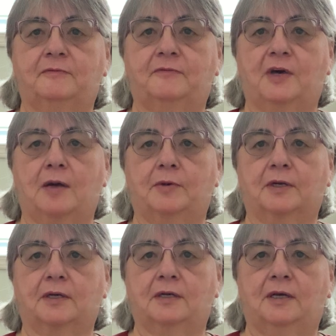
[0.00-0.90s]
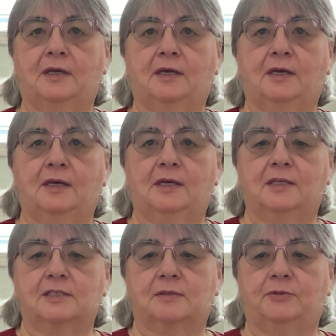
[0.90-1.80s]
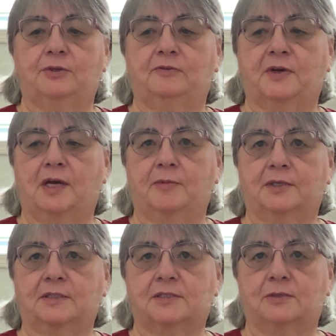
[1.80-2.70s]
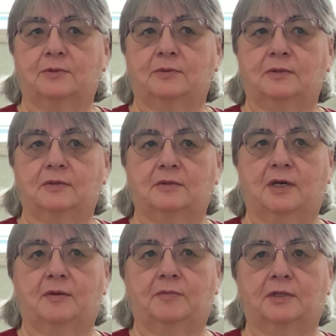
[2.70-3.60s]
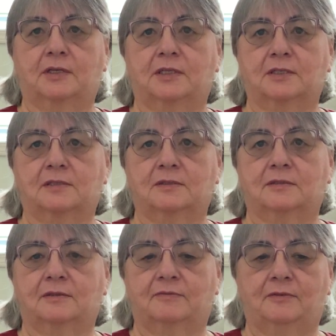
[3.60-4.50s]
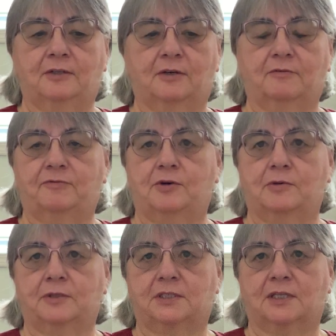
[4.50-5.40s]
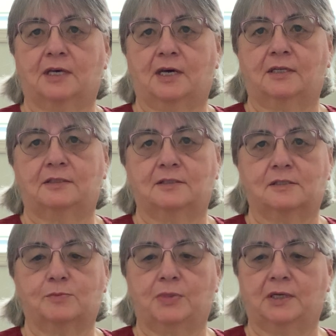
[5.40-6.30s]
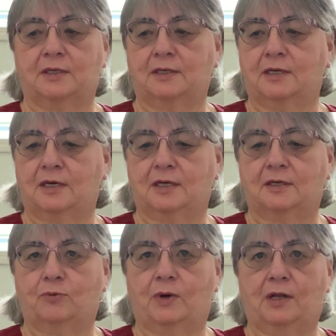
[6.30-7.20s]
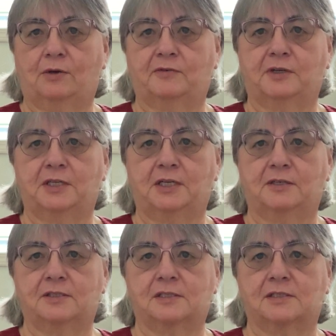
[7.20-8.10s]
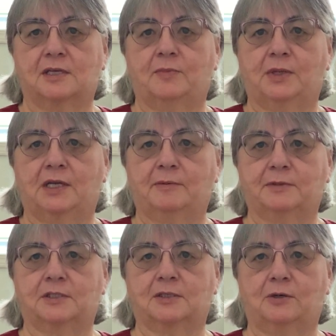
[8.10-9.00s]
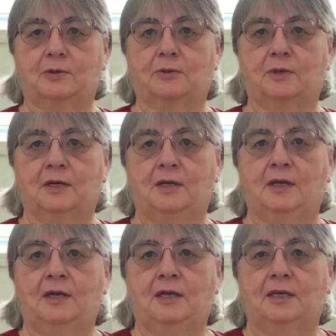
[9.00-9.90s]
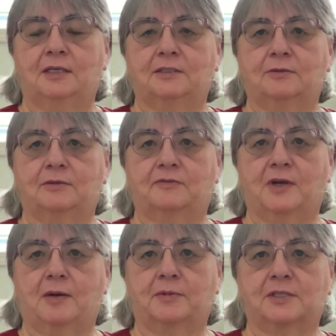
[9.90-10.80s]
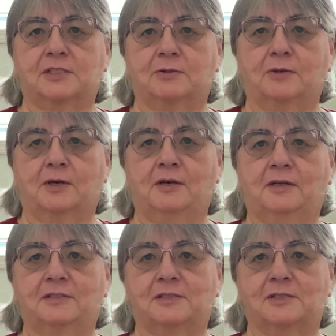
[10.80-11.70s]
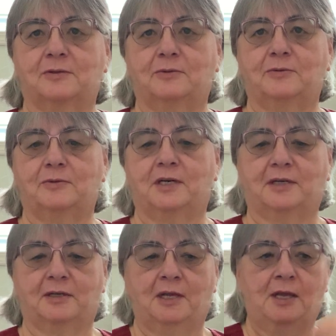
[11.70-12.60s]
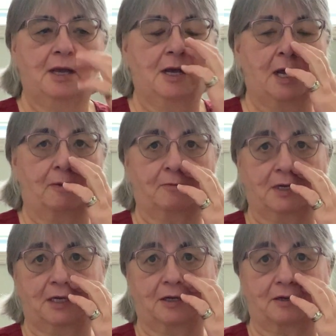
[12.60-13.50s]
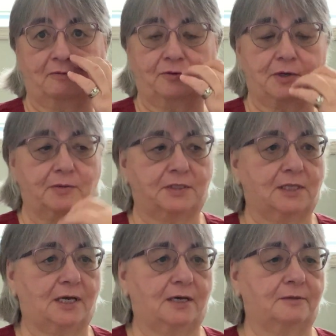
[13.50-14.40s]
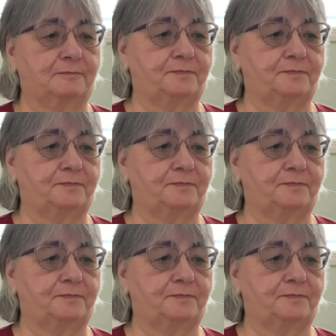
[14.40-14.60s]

fabric, some new fabric. So I'm looking forward to that. It's been well over a year since I've been able to go into a fabric store, so I'm really looking forward to that.